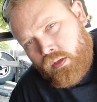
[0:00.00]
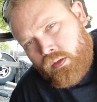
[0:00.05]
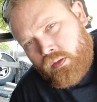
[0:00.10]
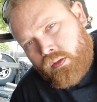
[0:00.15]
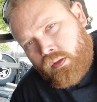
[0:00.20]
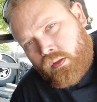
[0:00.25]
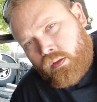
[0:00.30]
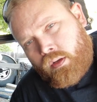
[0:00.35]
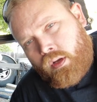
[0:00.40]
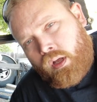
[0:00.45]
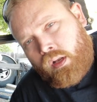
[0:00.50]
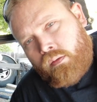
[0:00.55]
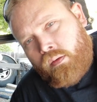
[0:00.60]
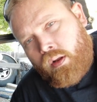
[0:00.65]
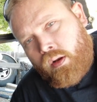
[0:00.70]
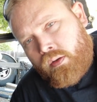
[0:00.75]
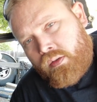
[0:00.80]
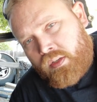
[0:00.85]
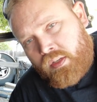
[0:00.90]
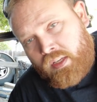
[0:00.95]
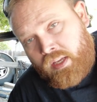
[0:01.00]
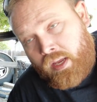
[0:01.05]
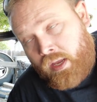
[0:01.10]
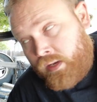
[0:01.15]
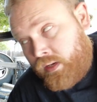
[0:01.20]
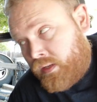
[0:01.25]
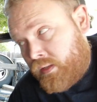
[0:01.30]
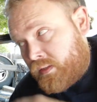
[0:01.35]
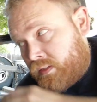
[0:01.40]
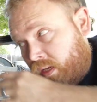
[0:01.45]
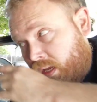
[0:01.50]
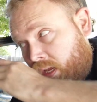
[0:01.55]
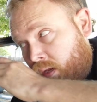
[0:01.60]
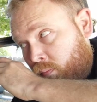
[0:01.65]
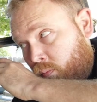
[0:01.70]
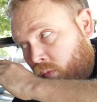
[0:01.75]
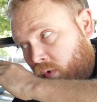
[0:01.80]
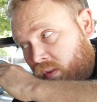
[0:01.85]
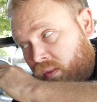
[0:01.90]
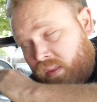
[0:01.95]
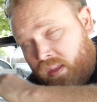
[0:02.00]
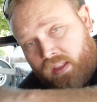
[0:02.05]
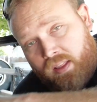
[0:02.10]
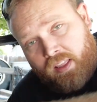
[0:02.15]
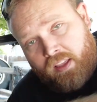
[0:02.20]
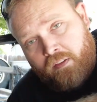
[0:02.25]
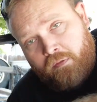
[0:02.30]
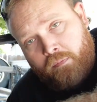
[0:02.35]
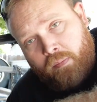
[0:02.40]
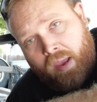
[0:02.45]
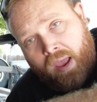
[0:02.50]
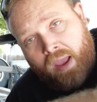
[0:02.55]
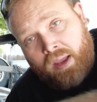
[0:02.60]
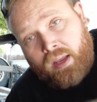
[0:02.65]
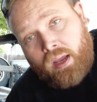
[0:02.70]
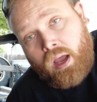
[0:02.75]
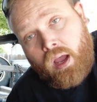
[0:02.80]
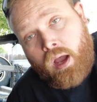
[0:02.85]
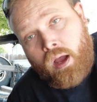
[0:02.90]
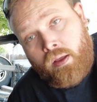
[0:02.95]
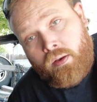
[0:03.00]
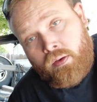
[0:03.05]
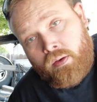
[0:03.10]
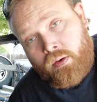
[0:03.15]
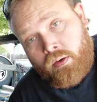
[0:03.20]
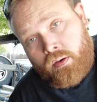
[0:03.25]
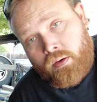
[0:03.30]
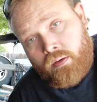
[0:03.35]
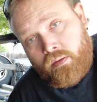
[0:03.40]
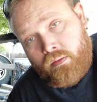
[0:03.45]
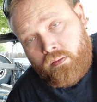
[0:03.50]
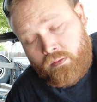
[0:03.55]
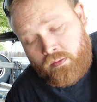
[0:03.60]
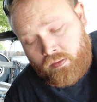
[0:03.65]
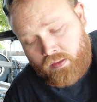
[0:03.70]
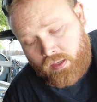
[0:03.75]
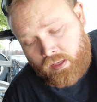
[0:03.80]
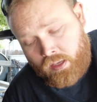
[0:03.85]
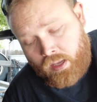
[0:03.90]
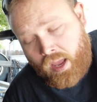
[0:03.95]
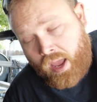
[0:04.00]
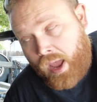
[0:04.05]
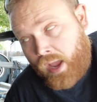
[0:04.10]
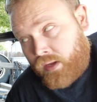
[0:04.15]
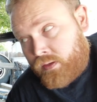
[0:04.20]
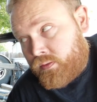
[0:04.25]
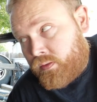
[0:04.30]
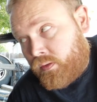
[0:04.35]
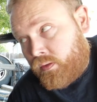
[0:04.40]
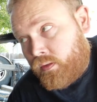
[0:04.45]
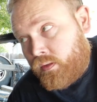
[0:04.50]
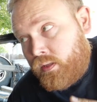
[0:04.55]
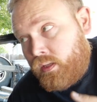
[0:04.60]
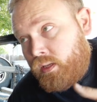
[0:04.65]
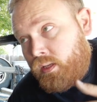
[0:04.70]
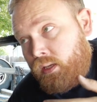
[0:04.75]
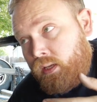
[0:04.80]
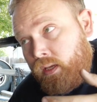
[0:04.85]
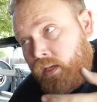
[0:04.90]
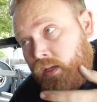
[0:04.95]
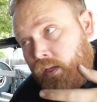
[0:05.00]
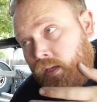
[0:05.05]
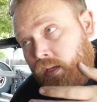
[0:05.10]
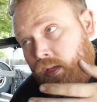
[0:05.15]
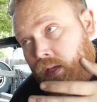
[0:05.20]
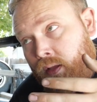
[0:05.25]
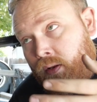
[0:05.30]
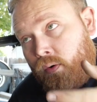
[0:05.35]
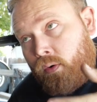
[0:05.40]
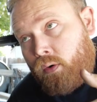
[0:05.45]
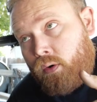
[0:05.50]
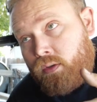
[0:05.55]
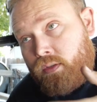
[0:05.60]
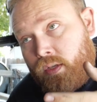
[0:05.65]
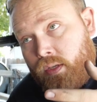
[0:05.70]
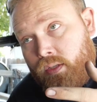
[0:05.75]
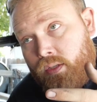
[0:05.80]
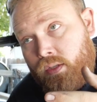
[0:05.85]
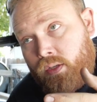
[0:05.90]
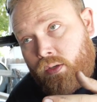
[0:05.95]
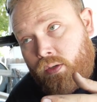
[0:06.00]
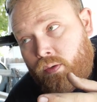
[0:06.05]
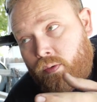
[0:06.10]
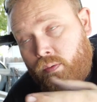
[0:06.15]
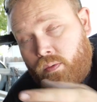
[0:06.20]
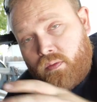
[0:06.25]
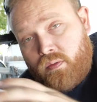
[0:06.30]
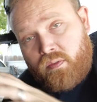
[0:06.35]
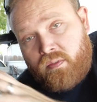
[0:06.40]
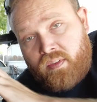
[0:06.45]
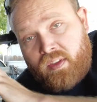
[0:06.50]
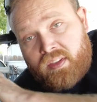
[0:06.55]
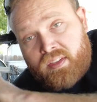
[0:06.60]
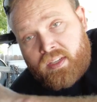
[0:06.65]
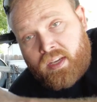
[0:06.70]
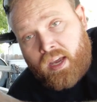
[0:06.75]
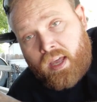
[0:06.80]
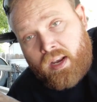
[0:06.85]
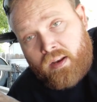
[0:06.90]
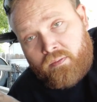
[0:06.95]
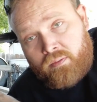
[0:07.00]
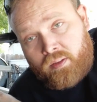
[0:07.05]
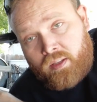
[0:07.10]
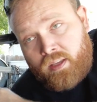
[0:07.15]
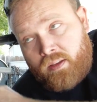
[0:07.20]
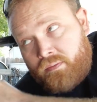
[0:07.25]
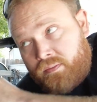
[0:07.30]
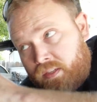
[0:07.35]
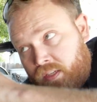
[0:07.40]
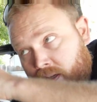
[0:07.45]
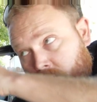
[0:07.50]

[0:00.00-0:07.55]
So the Colorados and Canyons came with the leaf pack under the axle. In order to do this kind of lift,